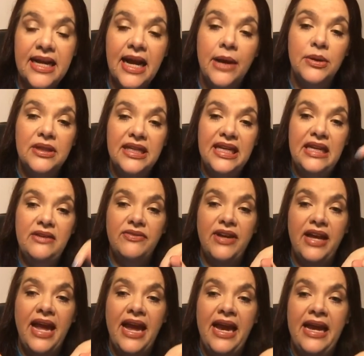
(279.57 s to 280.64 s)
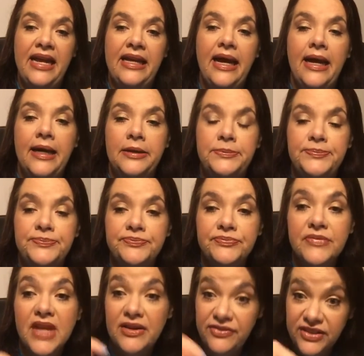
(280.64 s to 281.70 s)
and I will leave a um,
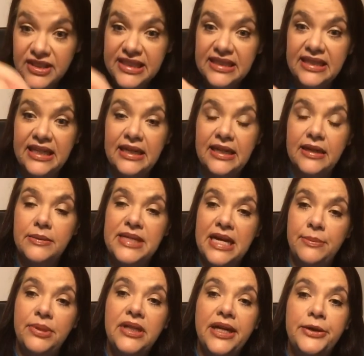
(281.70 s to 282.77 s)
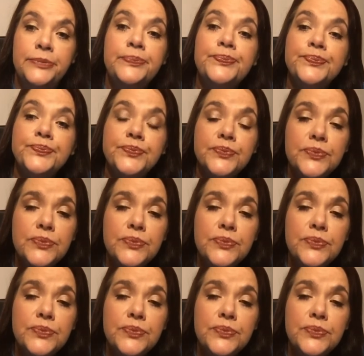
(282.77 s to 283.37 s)
affiliate link down below